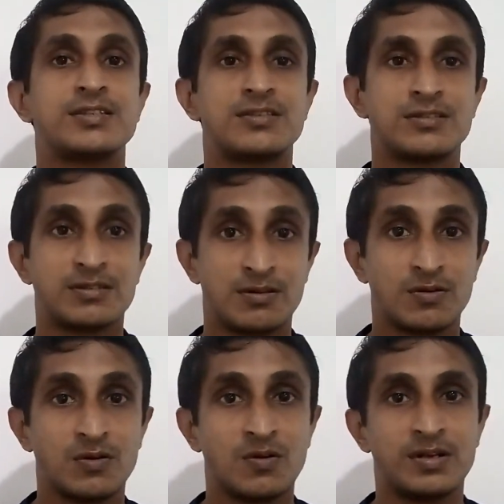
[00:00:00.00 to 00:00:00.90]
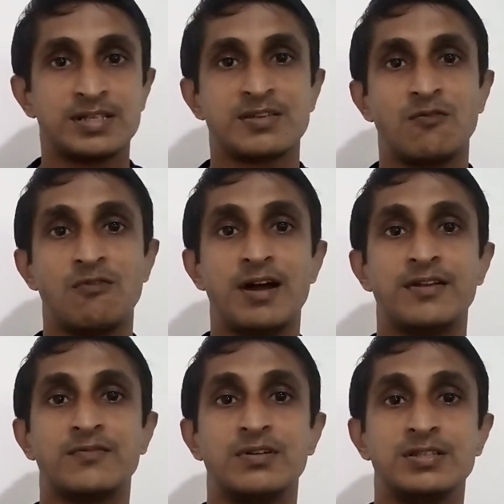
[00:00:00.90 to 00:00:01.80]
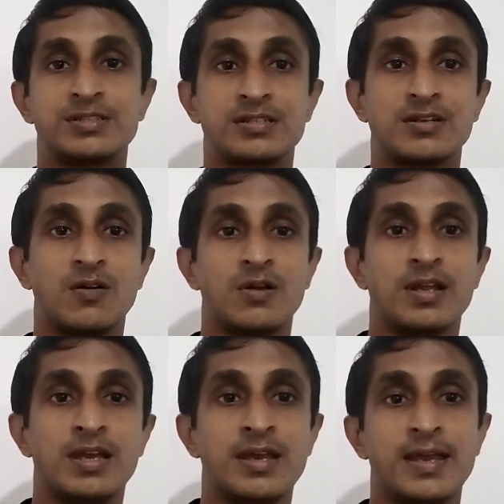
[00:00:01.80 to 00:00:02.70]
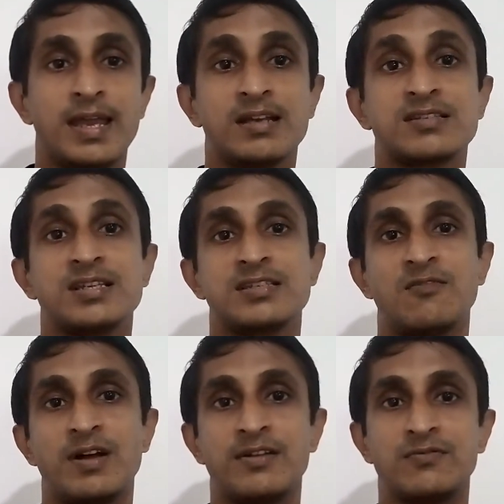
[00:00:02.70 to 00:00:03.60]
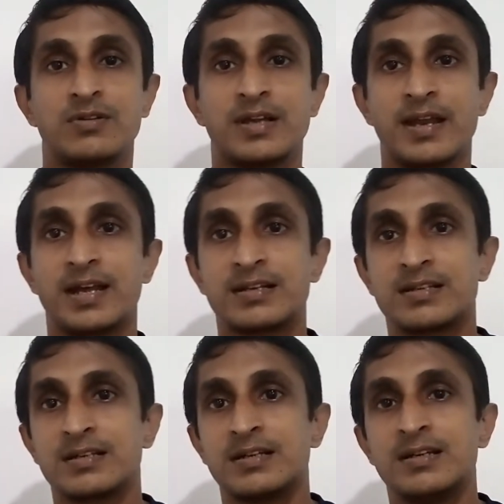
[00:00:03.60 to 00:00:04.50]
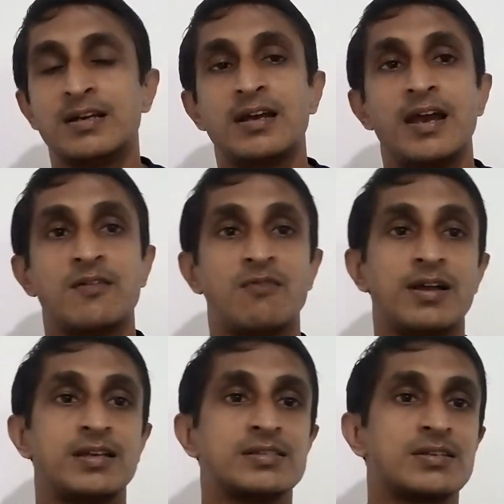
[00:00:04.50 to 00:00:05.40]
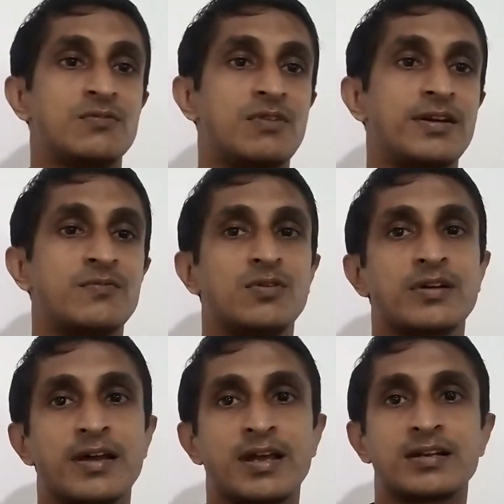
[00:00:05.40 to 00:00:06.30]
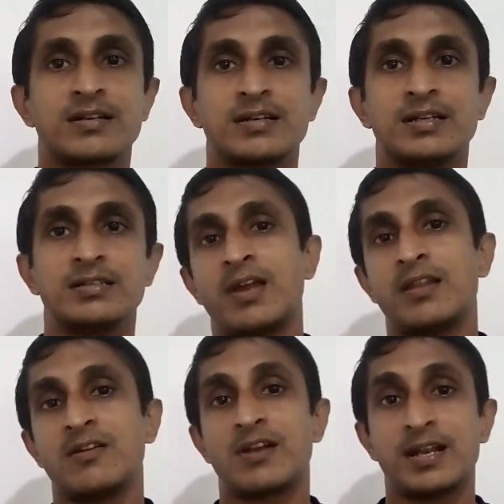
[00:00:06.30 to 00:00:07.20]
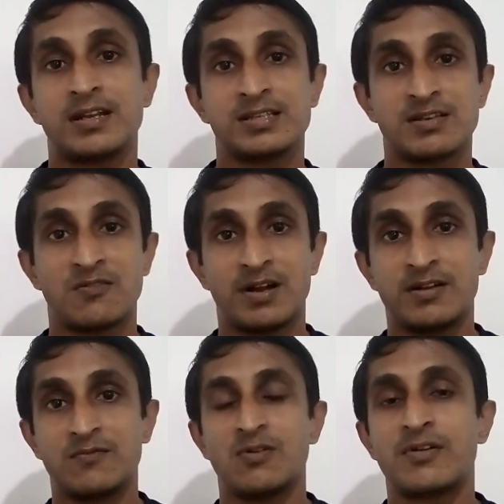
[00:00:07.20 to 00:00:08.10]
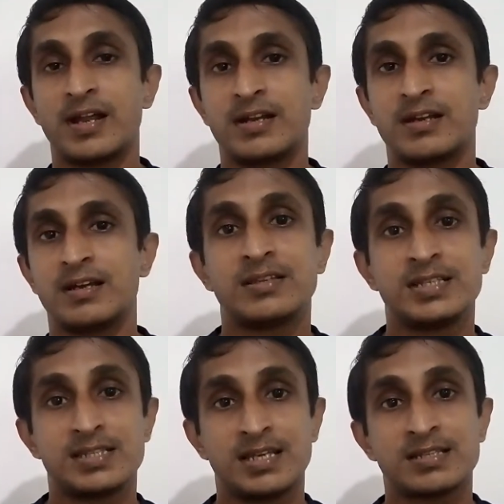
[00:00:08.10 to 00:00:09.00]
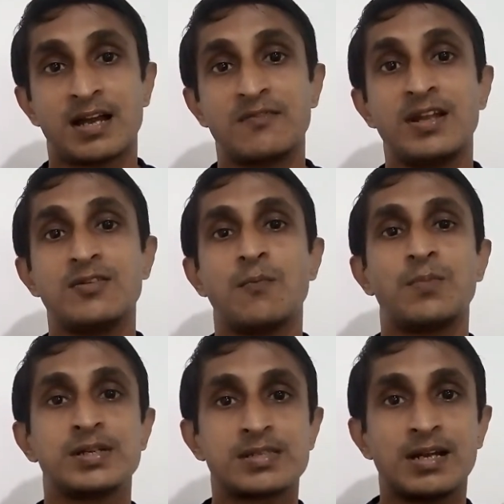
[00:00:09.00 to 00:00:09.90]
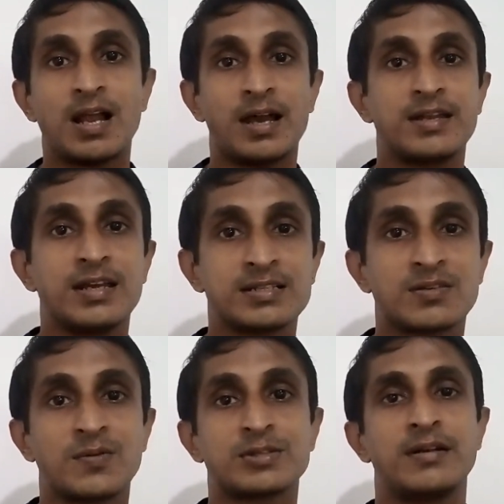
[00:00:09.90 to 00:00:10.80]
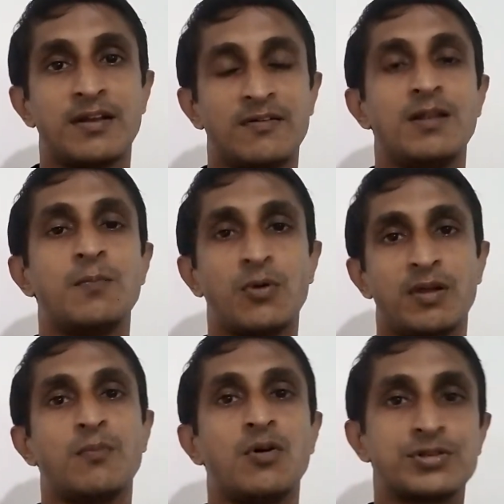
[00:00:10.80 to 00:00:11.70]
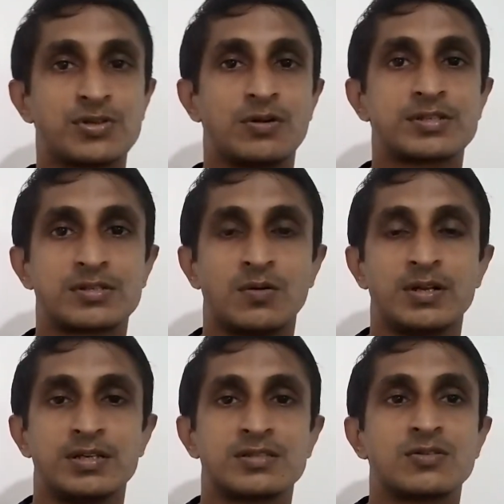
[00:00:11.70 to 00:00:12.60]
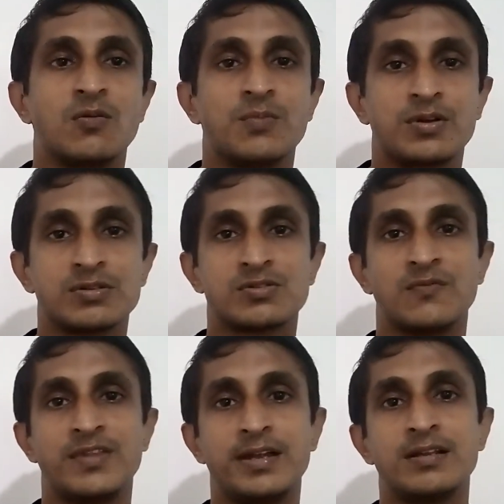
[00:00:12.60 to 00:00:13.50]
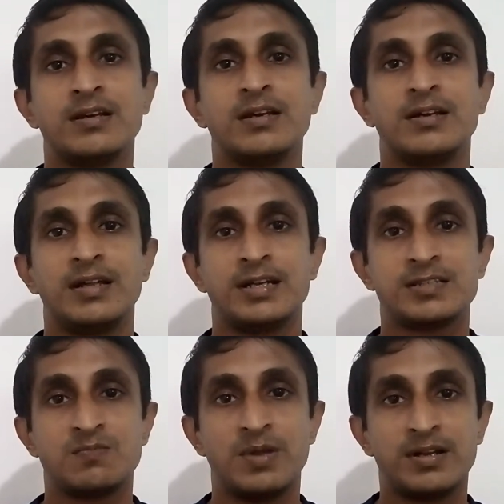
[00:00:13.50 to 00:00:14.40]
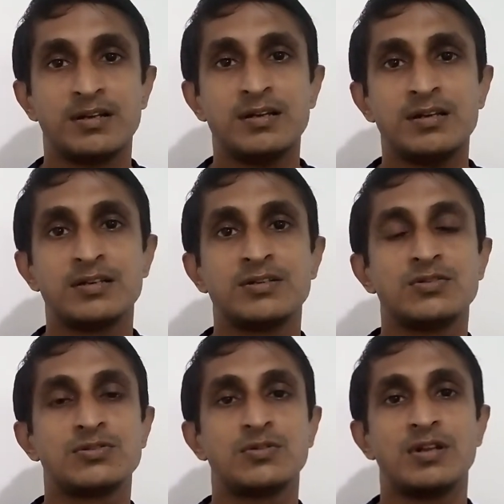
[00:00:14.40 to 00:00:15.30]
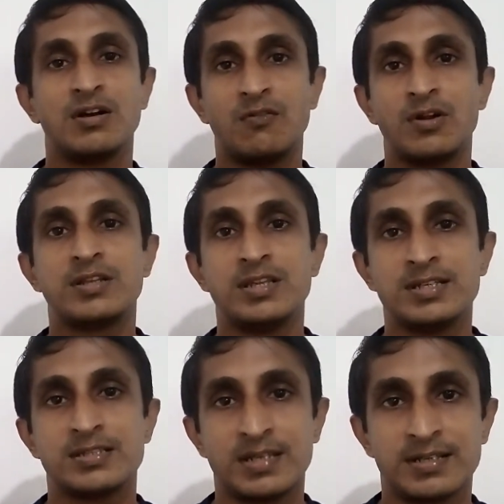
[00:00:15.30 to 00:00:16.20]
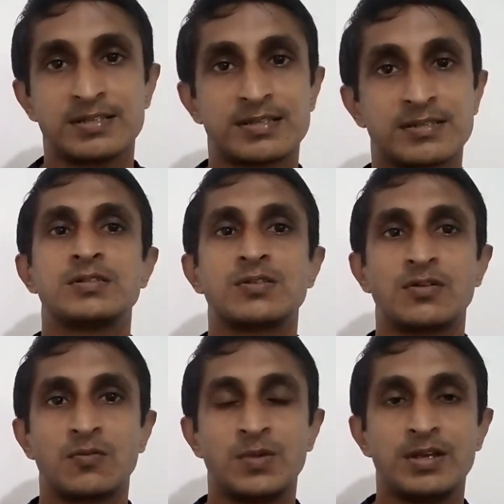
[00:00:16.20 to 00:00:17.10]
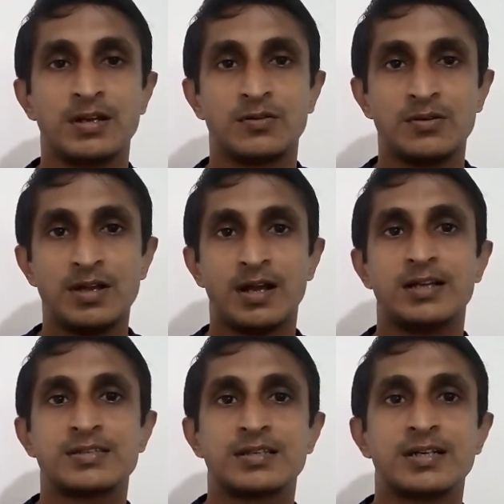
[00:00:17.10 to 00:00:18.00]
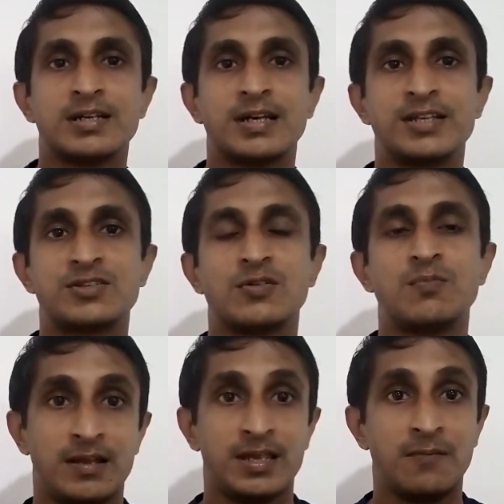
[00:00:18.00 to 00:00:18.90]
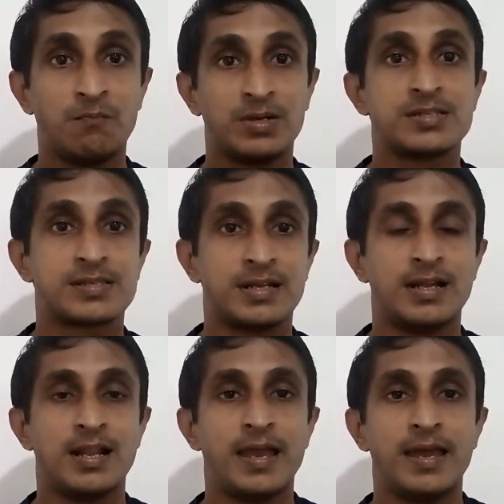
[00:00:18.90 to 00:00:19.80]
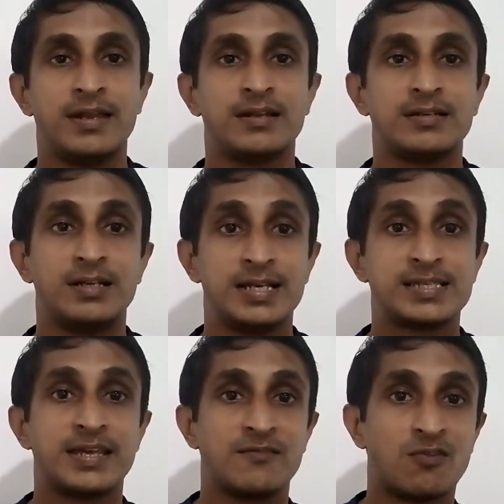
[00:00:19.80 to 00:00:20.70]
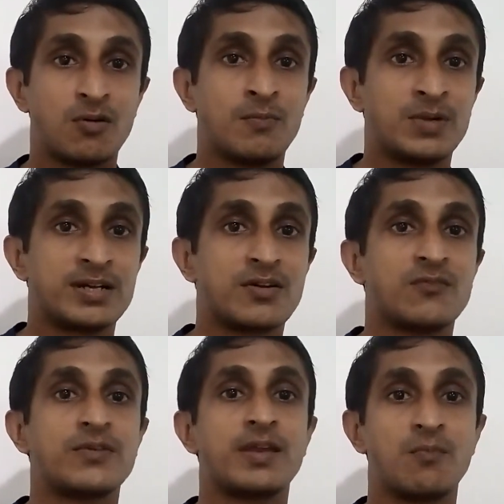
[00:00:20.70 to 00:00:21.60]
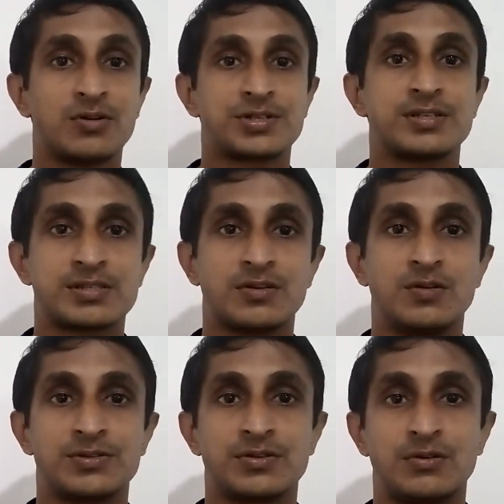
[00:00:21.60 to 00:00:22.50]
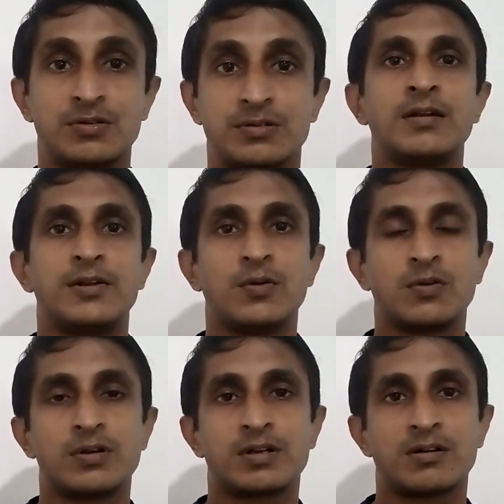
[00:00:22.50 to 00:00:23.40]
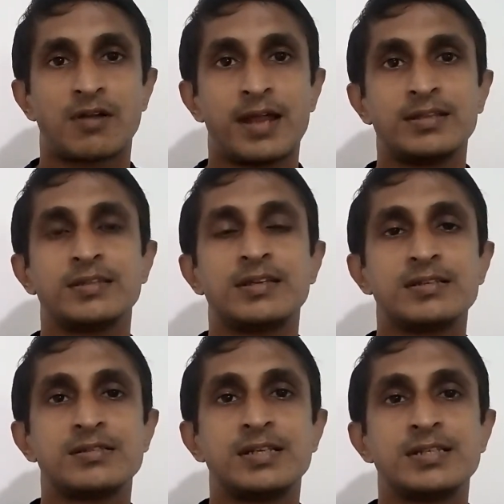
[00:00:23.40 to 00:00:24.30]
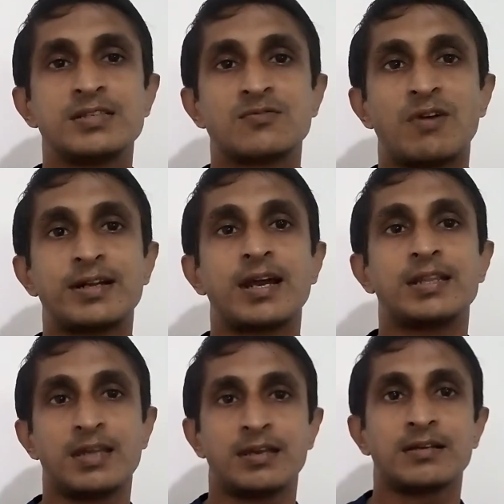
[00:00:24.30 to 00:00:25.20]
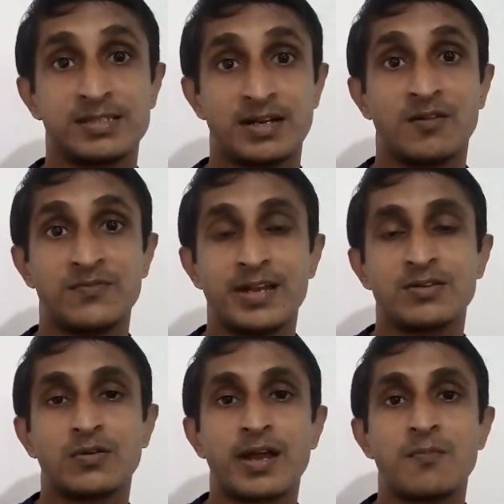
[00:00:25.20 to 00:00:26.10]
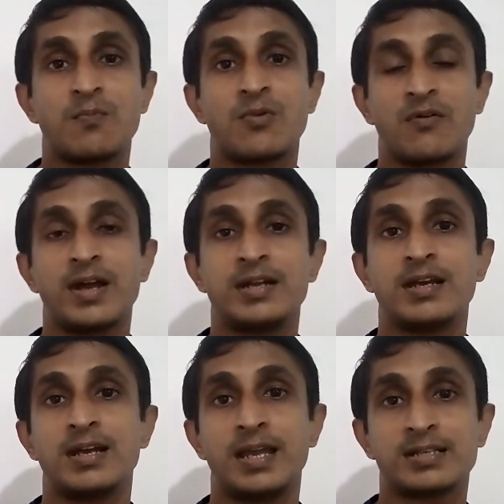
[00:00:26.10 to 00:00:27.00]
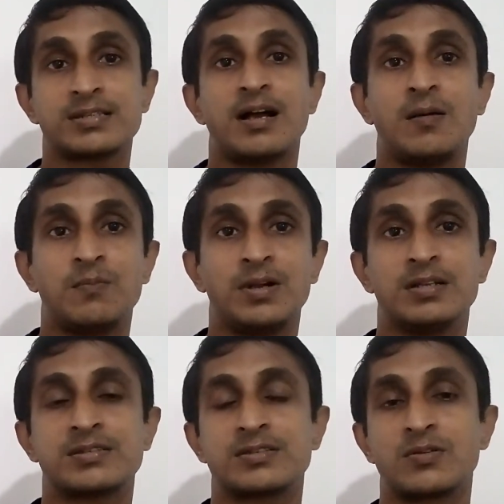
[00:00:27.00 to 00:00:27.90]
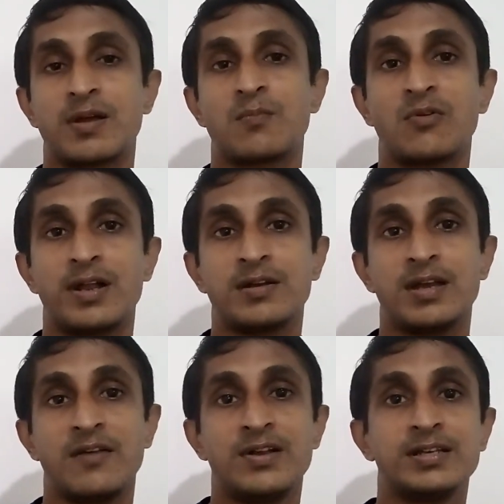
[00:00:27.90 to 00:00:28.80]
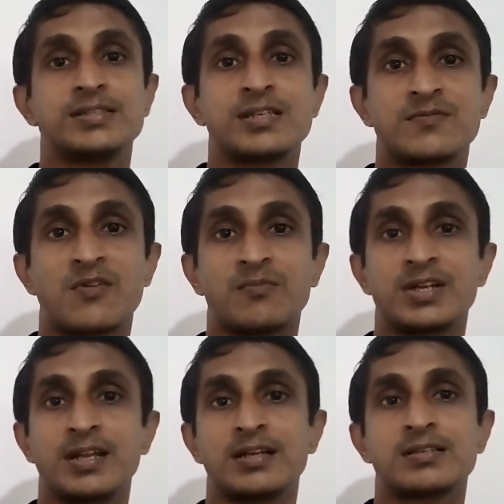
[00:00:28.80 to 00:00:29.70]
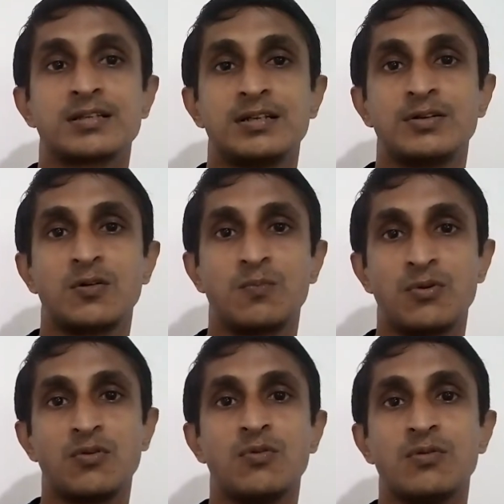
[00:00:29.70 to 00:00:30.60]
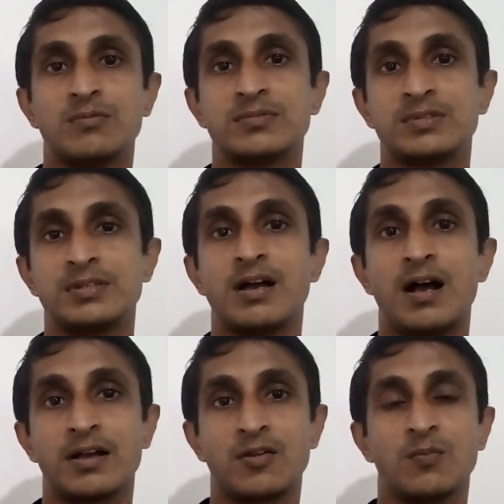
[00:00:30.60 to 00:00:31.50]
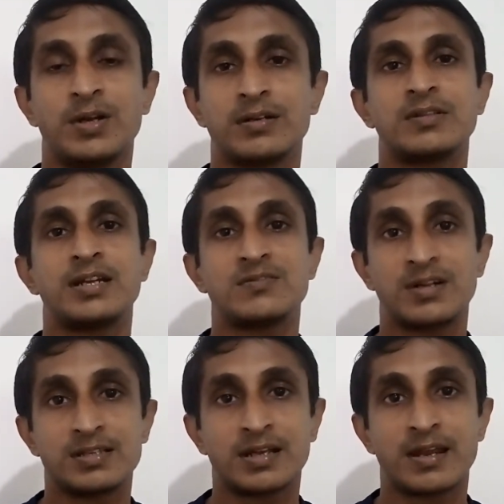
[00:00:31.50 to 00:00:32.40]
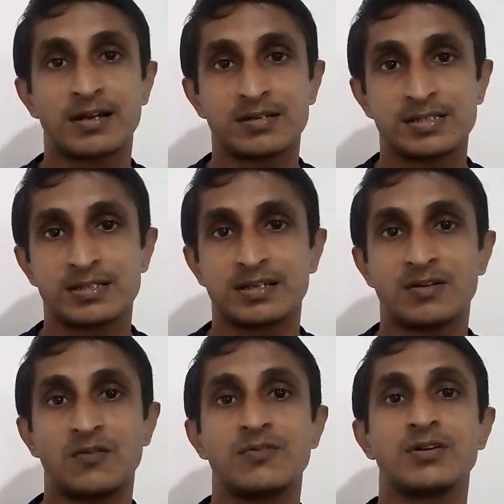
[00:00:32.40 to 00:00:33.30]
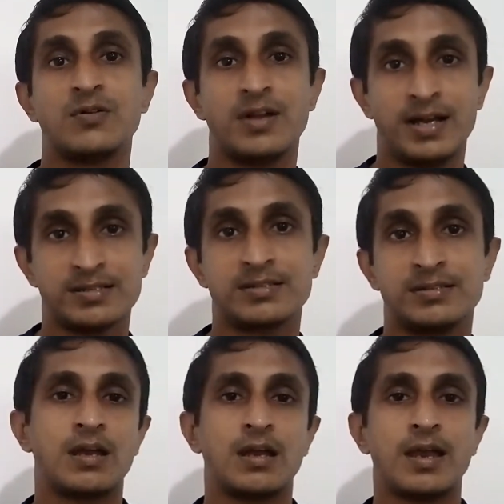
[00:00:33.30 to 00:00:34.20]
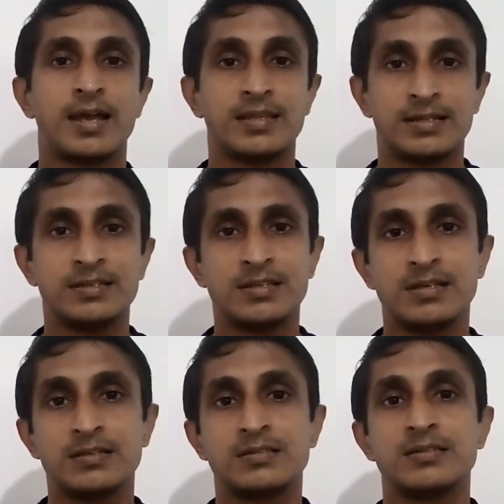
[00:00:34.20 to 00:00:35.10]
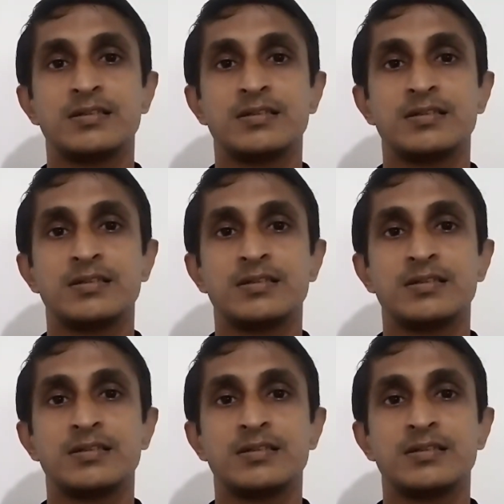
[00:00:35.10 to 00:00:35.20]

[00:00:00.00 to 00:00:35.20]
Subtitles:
true, it is a wonderful story, X is a wonderful character, and Y is a wonderful character, and the writer is a wonderful writer. These things unveil your personal ideas about the novel, poem or short story. So because of that, it is better you should avoid these things. So to be a good answer, it should be impersonal and less involvement of emotions also. Do not write the thing, this is what I think. Instead of that, you can provide examples, you can provide evidences from the text to prove the argument. That is what the characteristic of a good answer. And the other thing, the